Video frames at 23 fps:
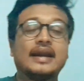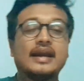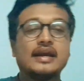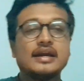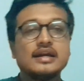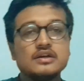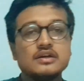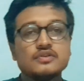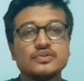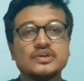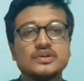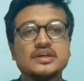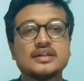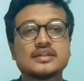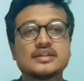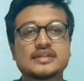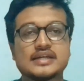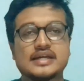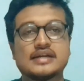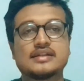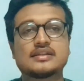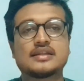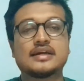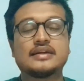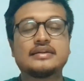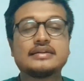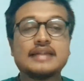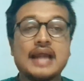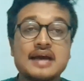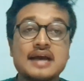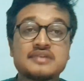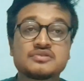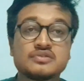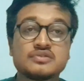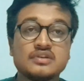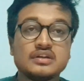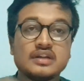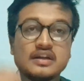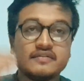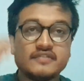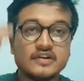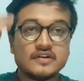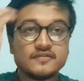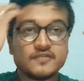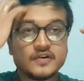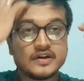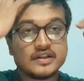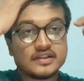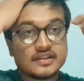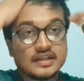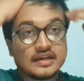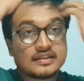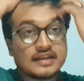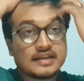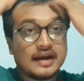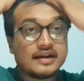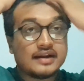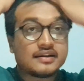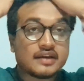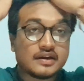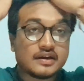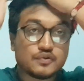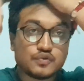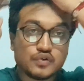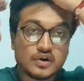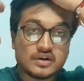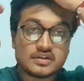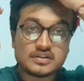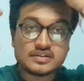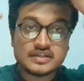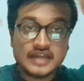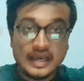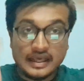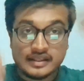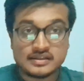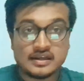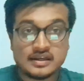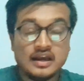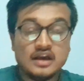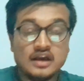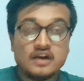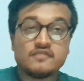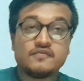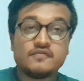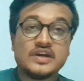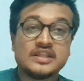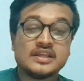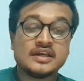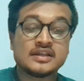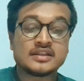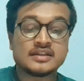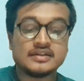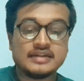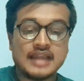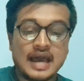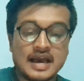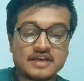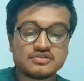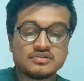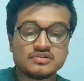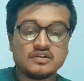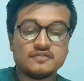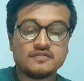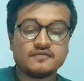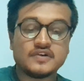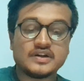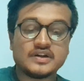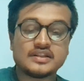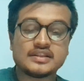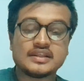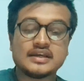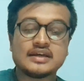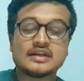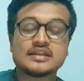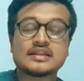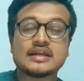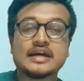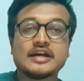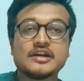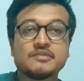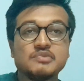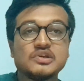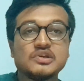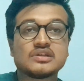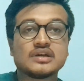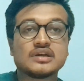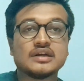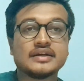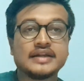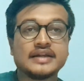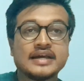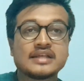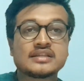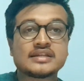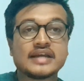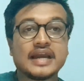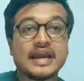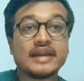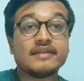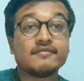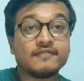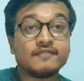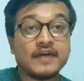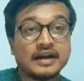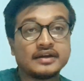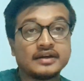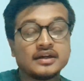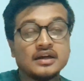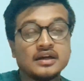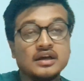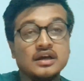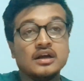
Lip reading: in real sense, a national level forensic science entrance test, which is National Forensic Admission Test, NFAT,